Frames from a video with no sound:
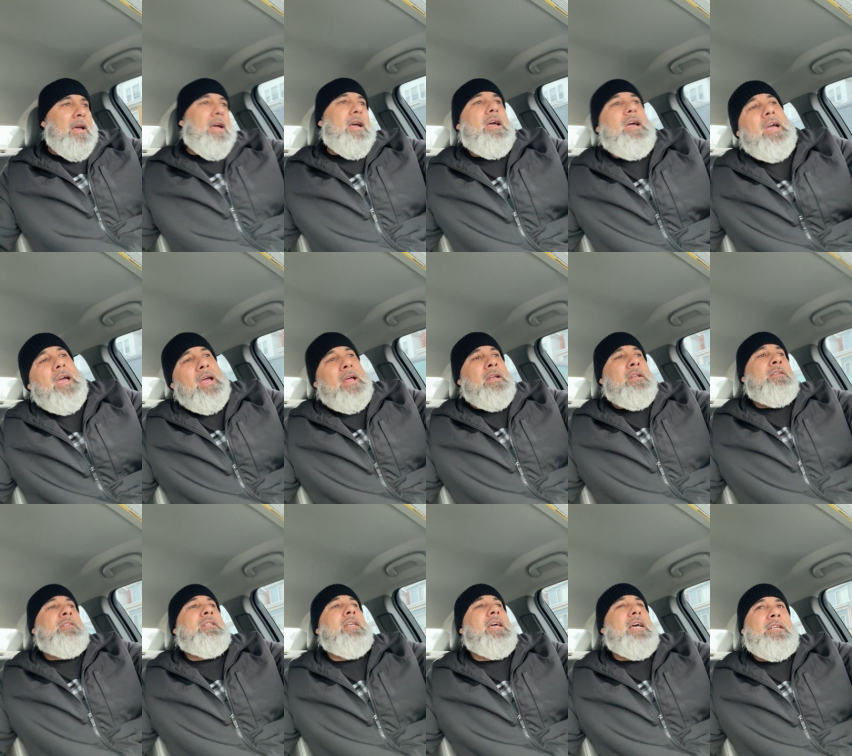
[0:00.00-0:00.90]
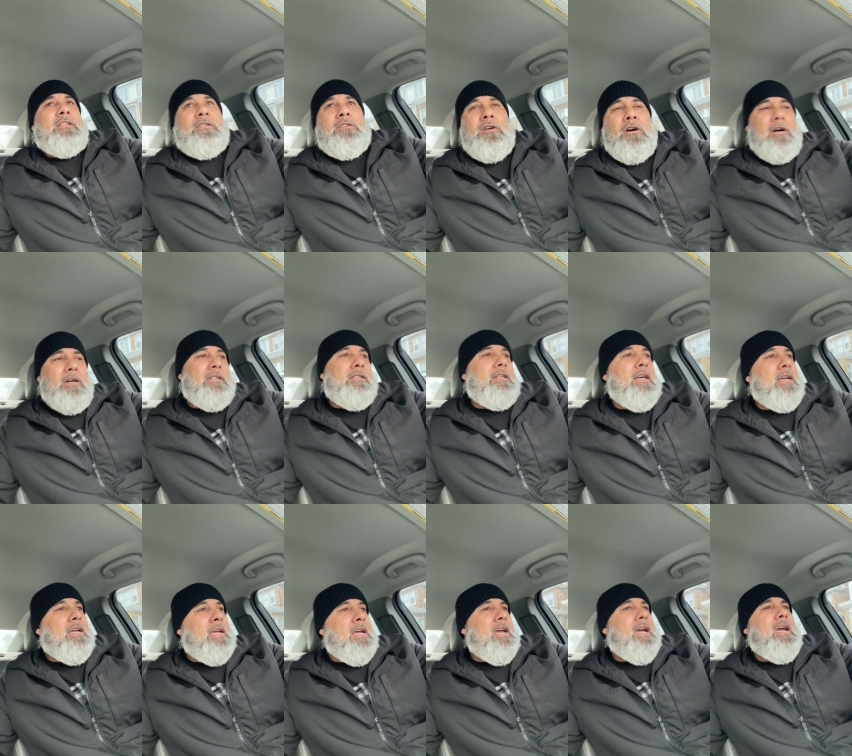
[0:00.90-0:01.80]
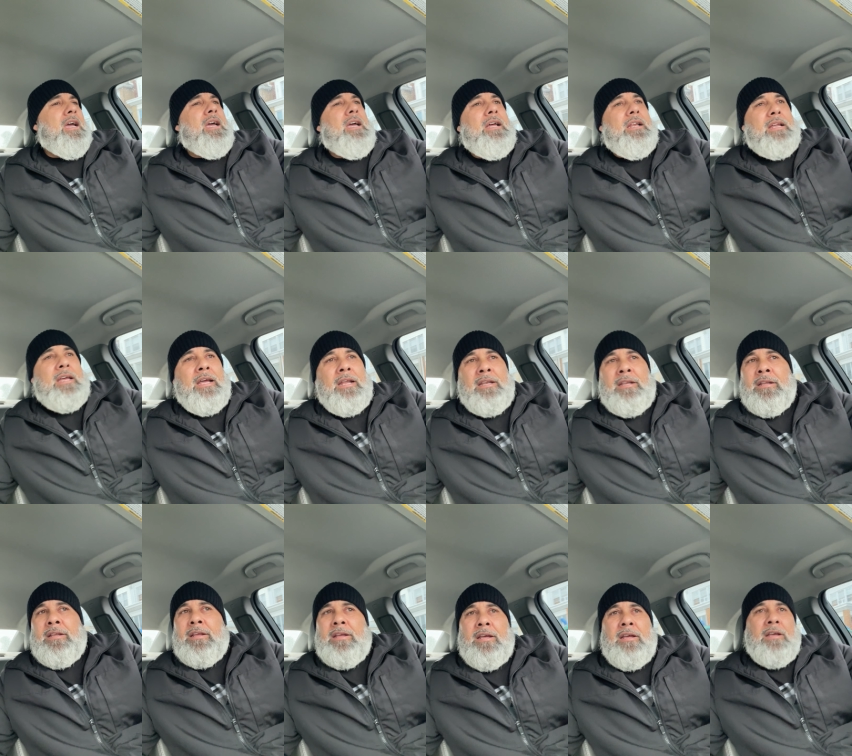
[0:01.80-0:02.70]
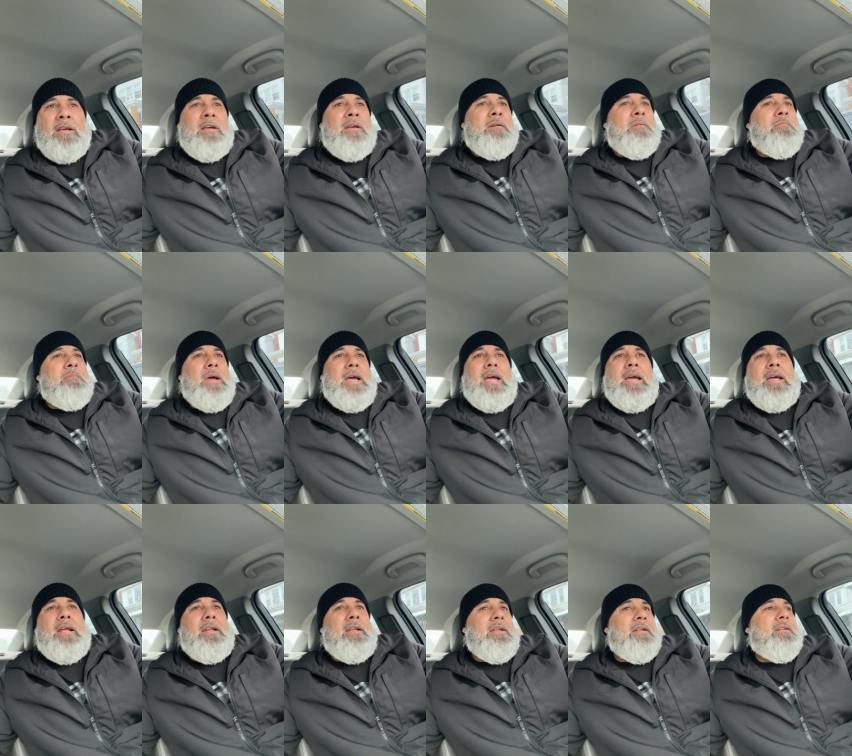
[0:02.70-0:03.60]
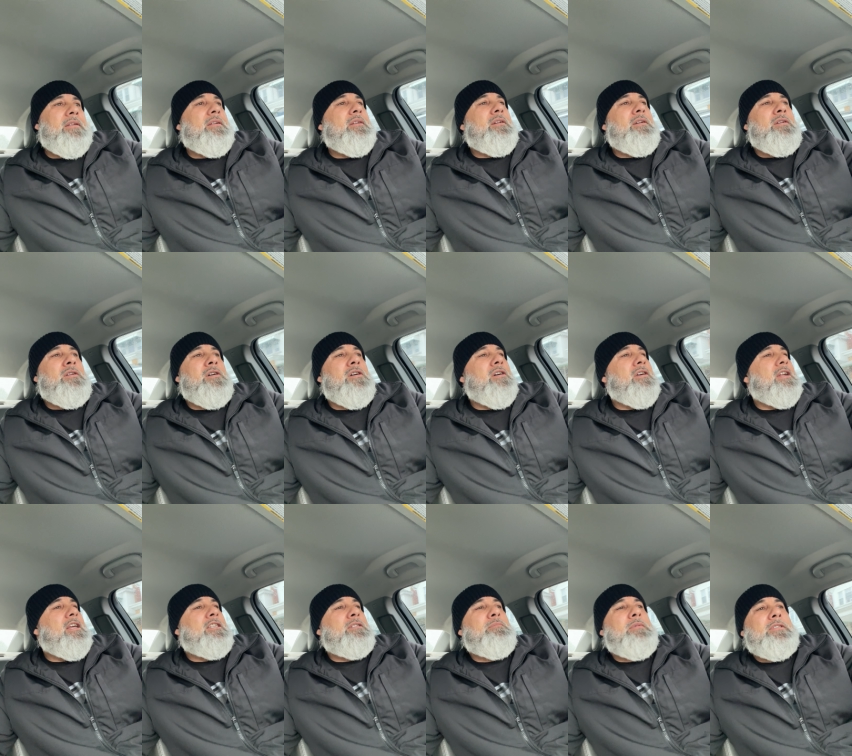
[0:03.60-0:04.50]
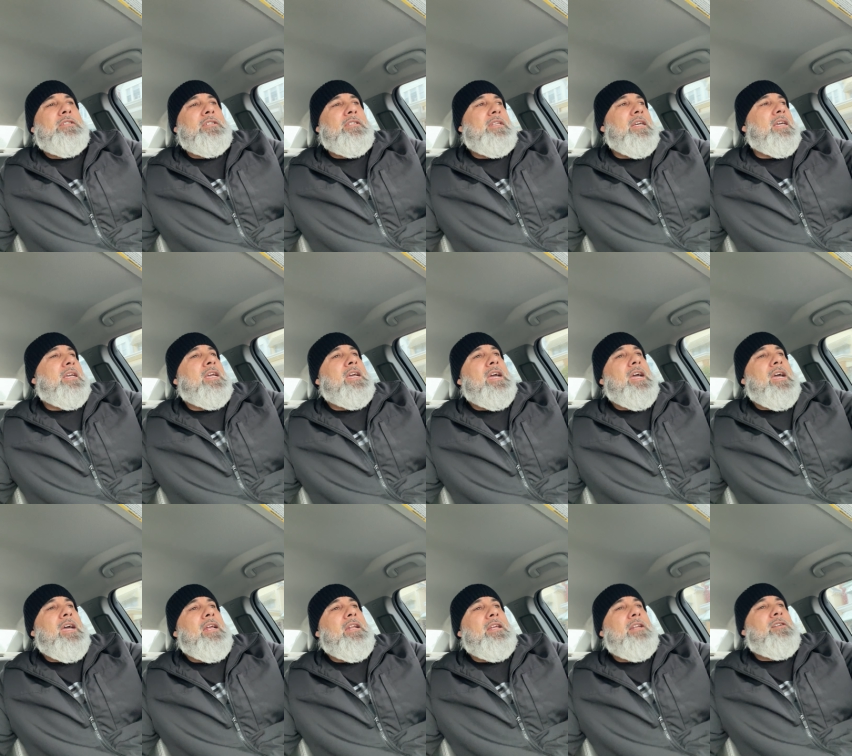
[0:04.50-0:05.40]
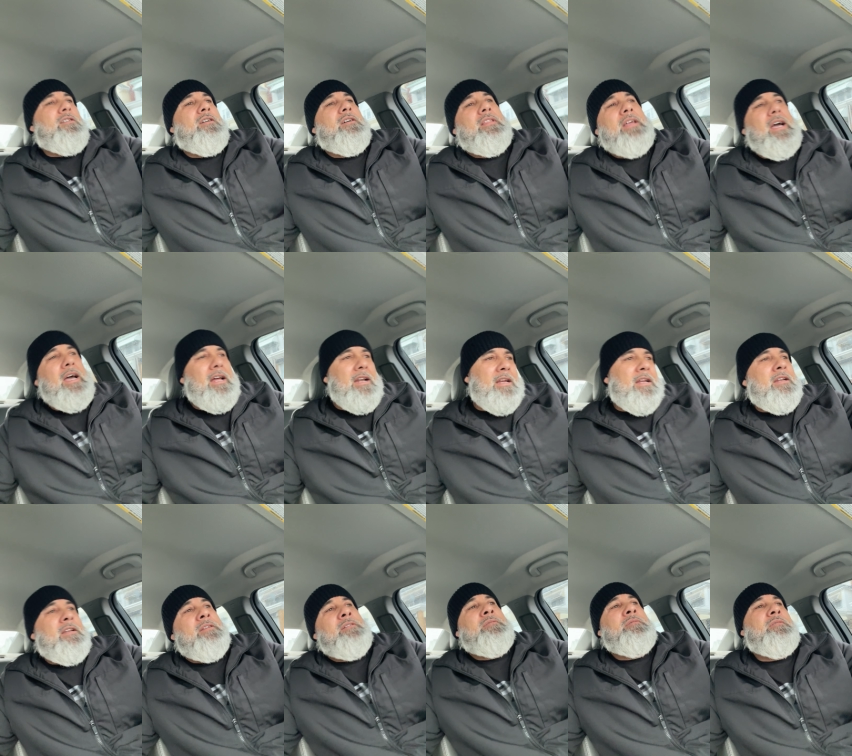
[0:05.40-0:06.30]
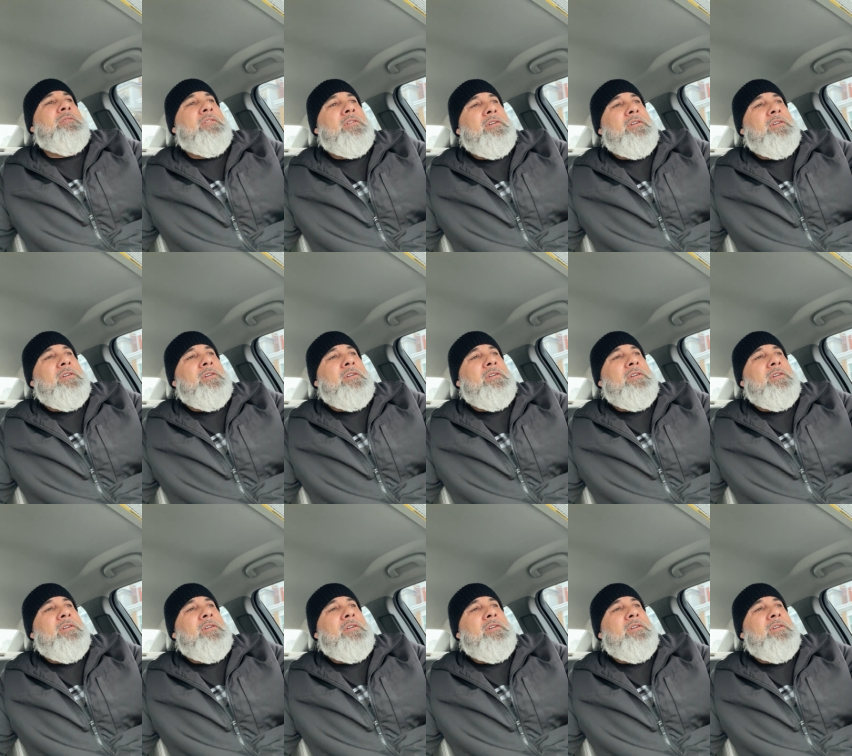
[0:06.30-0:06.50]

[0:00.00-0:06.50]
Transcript: and stay as long as they can and man, learn as much as they can and all that and